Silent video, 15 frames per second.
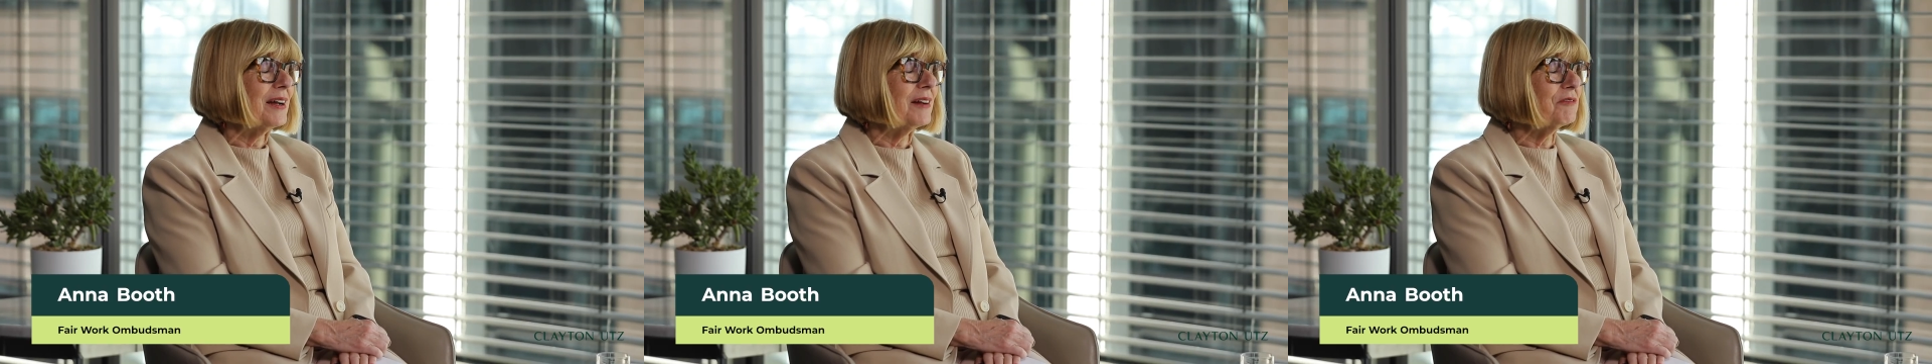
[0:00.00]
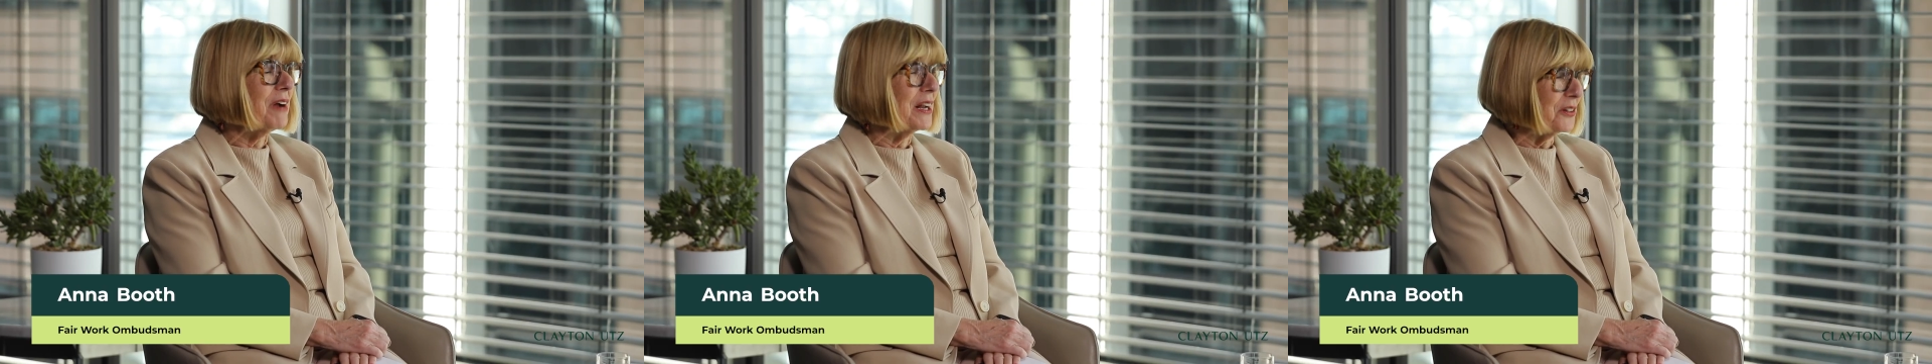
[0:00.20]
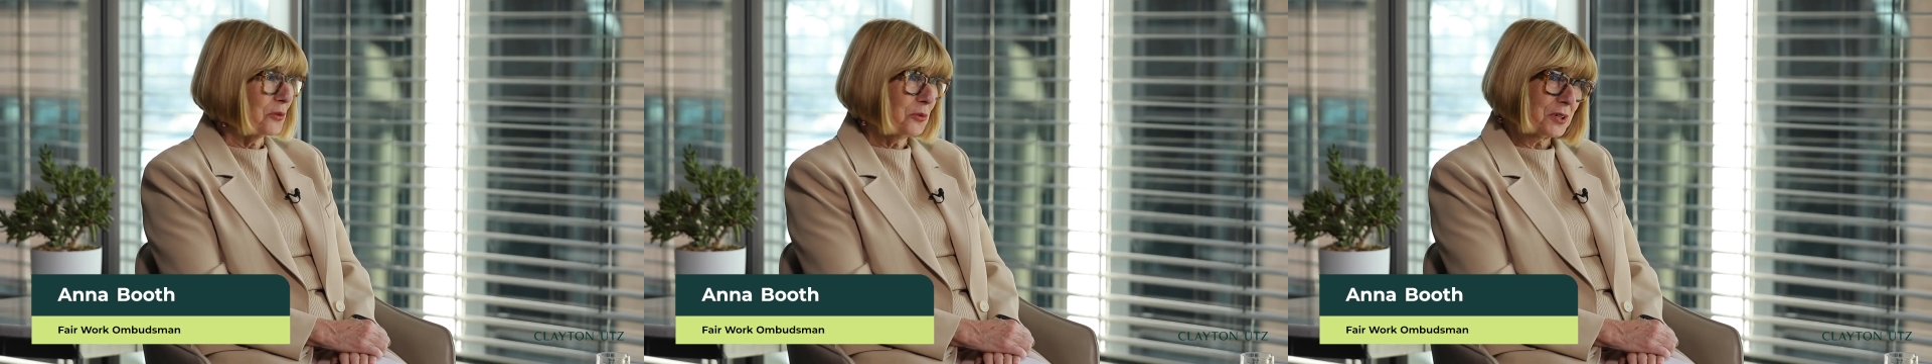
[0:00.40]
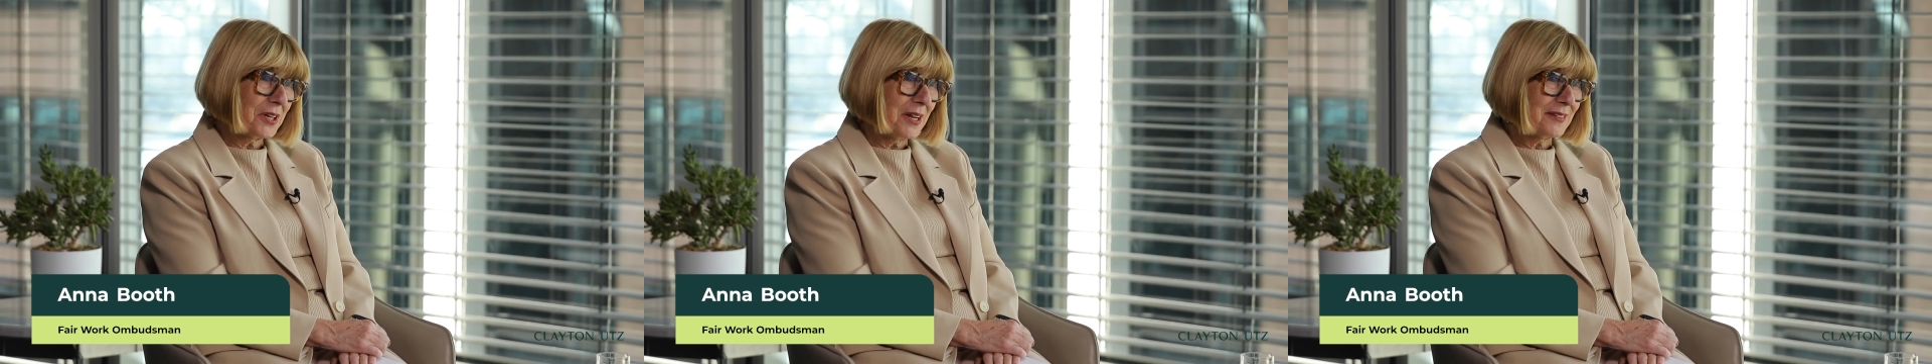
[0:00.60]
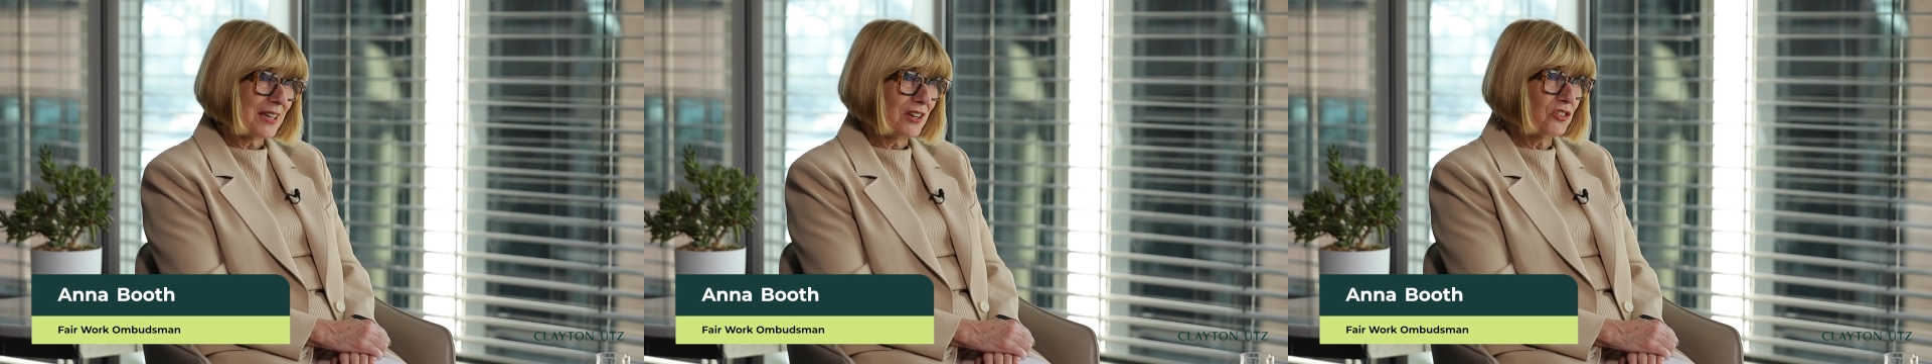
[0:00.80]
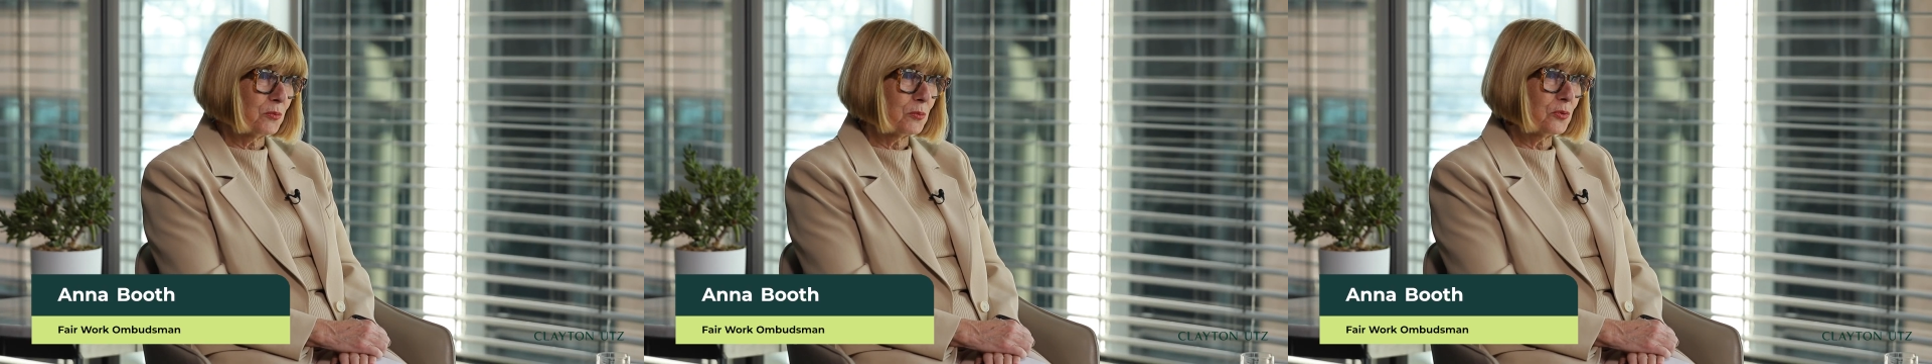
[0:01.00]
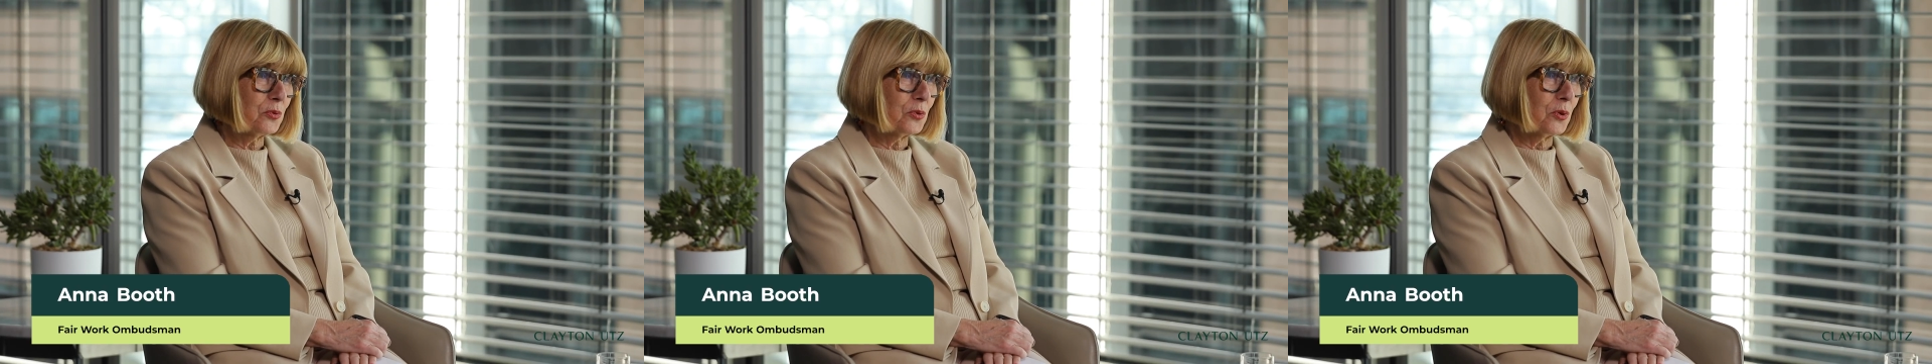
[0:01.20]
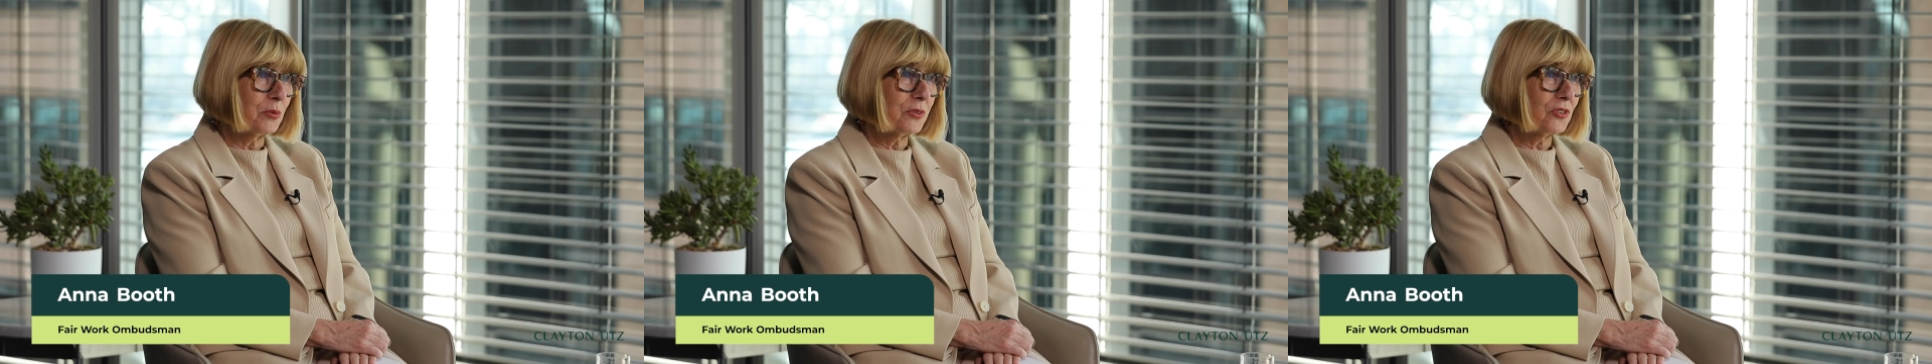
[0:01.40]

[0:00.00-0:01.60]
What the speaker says: run an organisation before,